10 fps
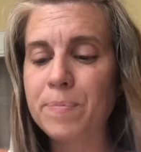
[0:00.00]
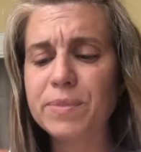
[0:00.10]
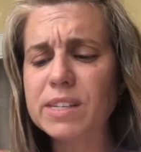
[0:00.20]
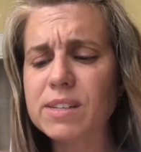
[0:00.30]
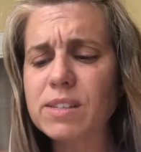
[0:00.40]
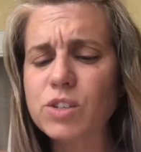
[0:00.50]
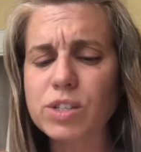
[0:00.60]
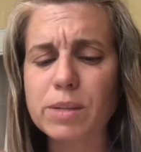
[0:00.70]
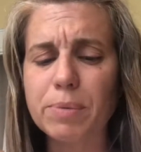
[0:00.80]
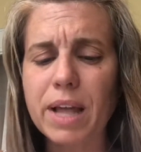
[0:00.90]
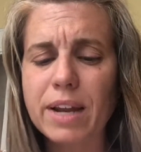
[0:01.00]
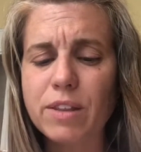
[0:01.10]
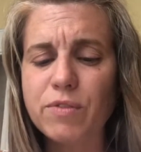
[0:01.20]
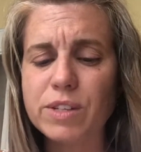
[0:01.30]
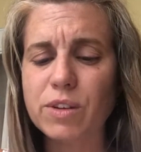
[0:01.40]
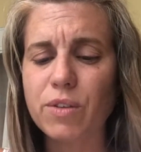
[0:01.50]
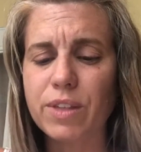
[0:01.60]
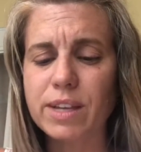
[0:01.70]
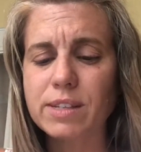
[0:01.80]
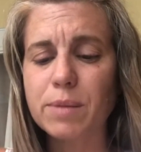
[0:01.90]
This doesn't just apply to the physical
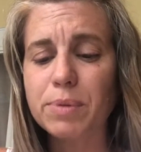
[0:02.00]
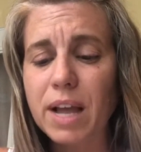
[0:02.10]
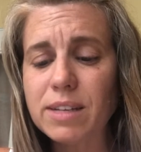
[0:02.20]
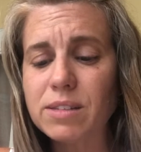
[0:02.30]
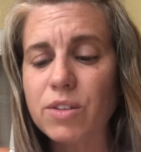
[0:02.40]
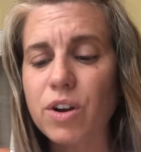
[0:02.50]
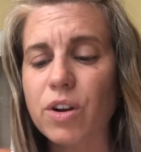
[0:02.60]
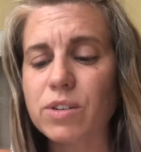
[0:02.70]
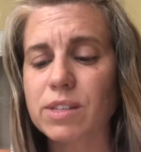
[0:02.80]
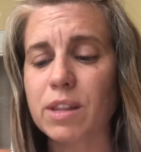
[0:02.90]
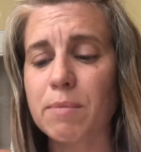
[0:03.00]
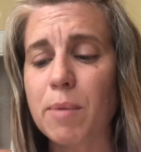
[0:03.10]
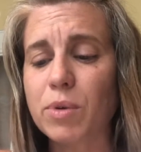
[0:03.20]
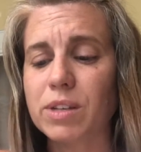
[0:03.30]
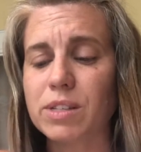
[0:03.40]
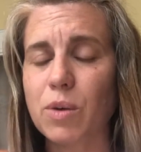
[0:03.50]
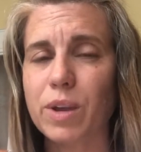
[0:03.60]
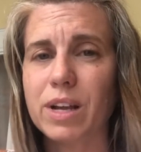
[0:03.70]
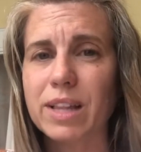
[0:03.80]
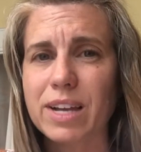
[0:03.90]
things. It applies to the hurts and the memories that we
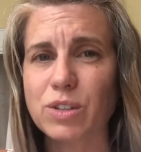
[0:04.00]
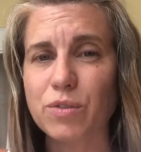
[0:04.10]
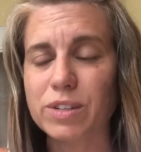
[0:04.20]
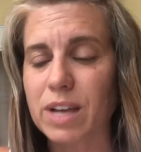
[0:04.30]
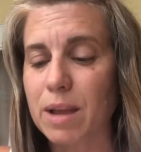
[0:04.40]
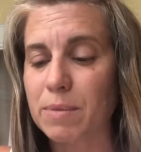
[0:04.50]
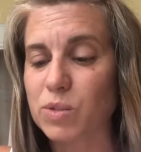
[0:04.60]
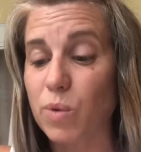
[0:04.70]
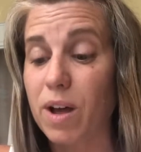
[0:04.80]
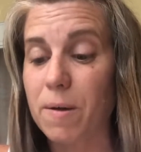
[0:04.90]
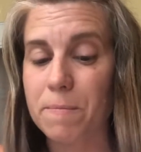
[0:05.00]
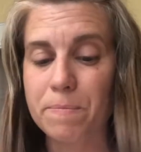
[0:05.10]
collect over time as well.